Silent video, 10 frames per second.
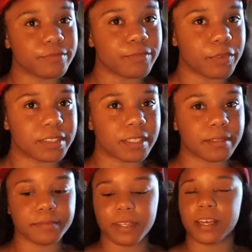what's
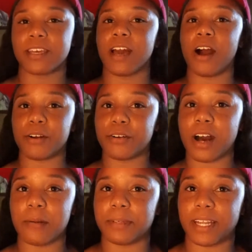up. Y'all gonna
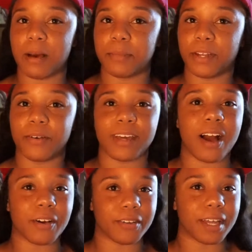comment down below, and
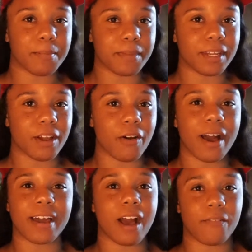y'all gonna let me know
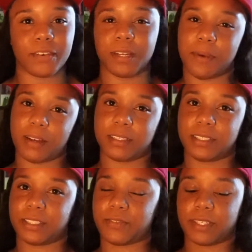how y'all feel about the
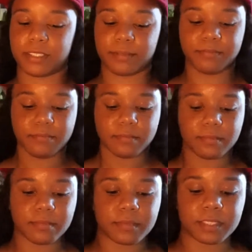situation.
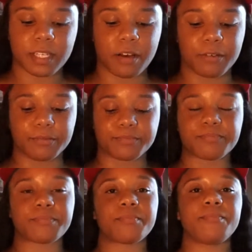So
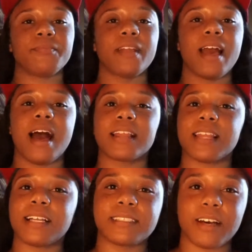
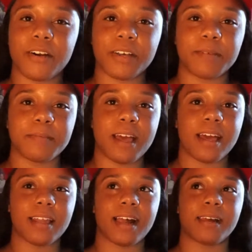after I told him
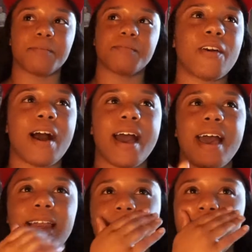that, like, you know, I
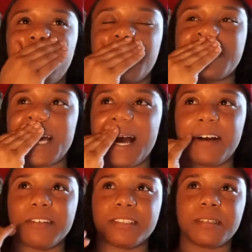had left his
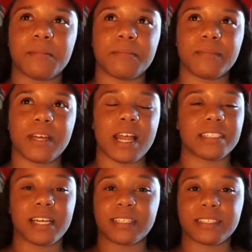house, and I
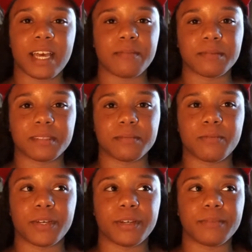just gave him
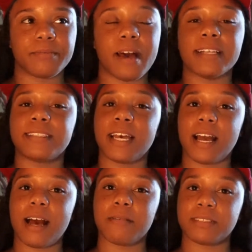some, well, I
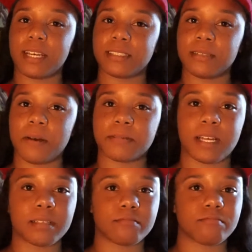was texting him, I was
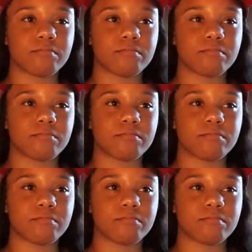like,